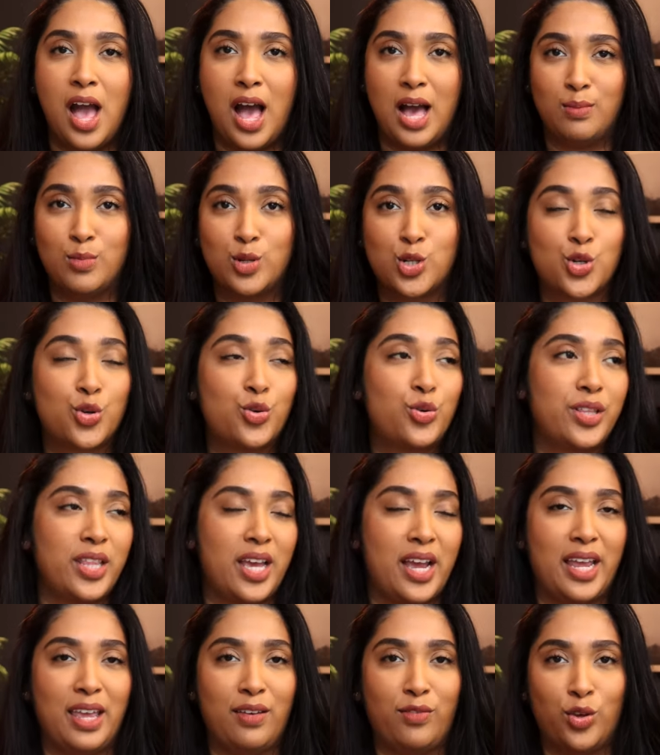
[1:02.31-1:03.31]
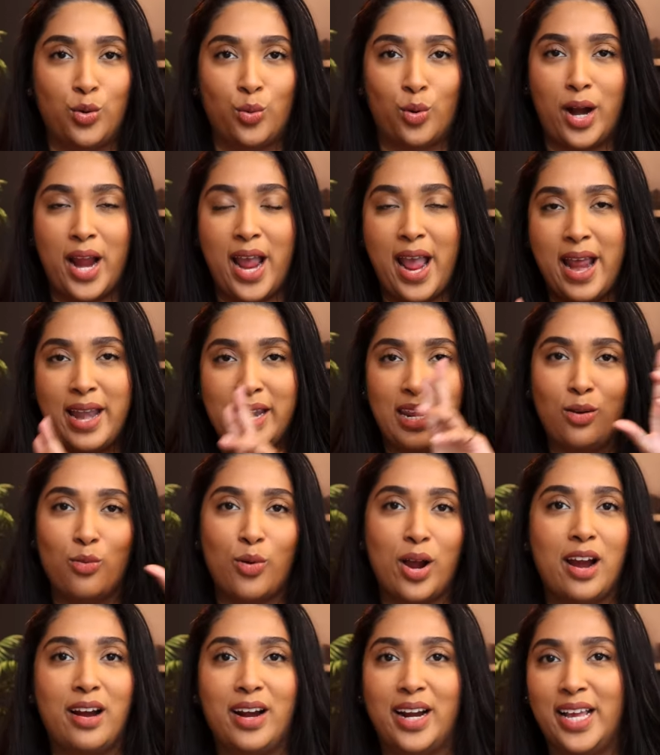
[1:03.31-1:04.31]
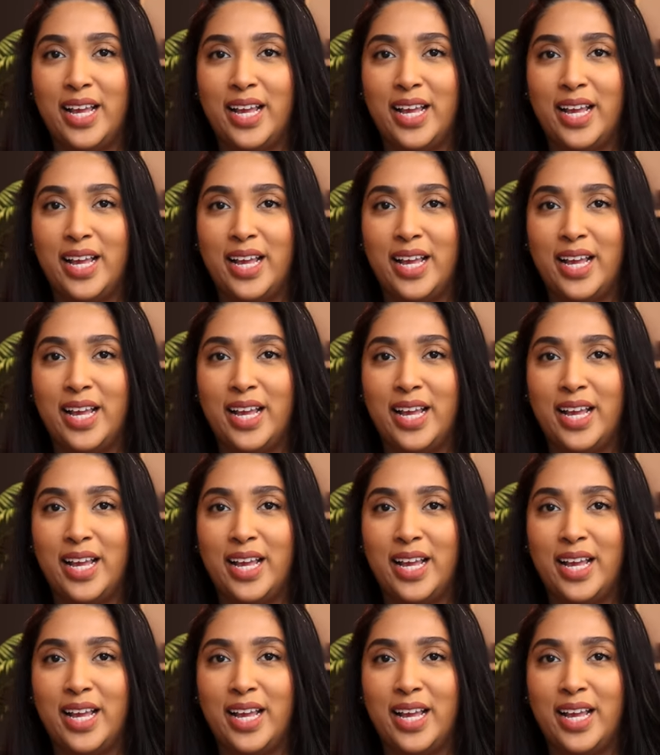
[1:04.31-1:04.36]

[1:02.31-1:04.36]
I'm sure that if you are anywhere